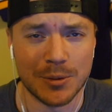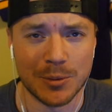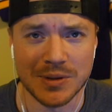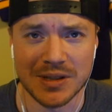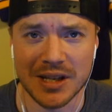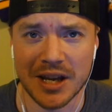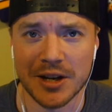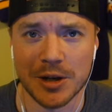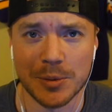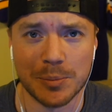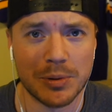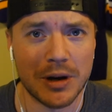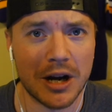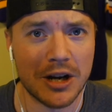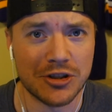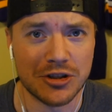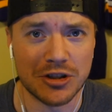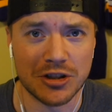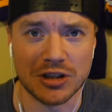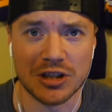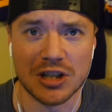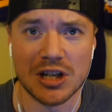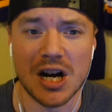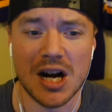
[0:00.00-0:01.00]
was under
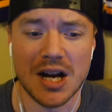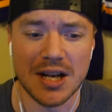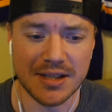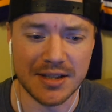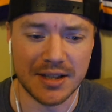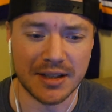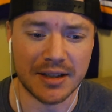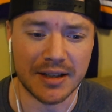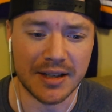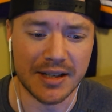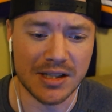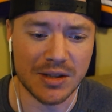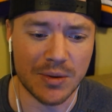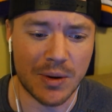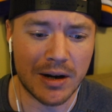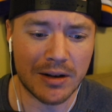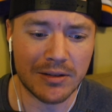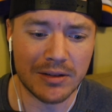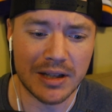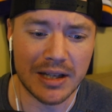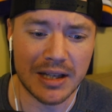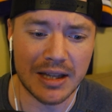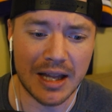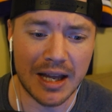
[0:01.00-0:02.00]
pressure constantly. So I
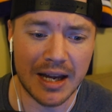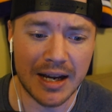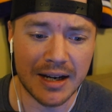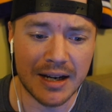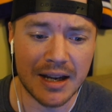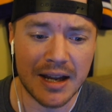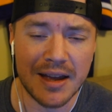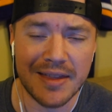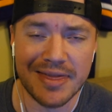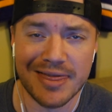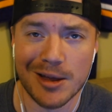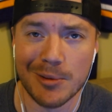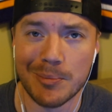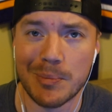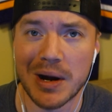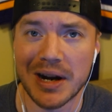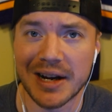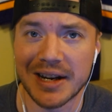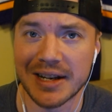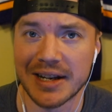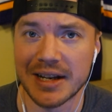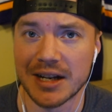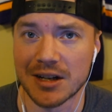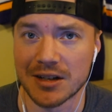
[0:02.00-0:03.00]
really like the
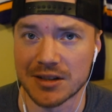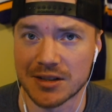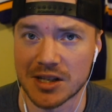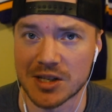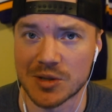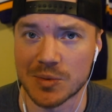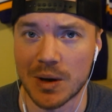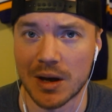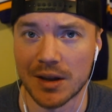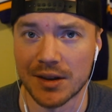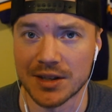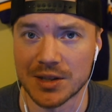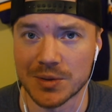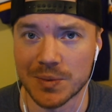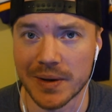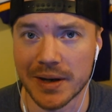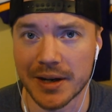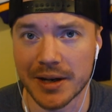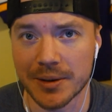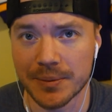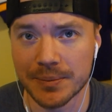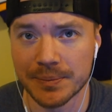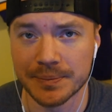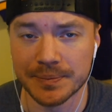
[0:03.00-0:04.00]
Buccaneers as well this
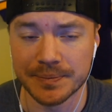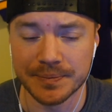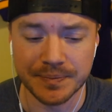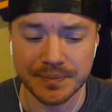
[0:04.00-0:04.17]
week.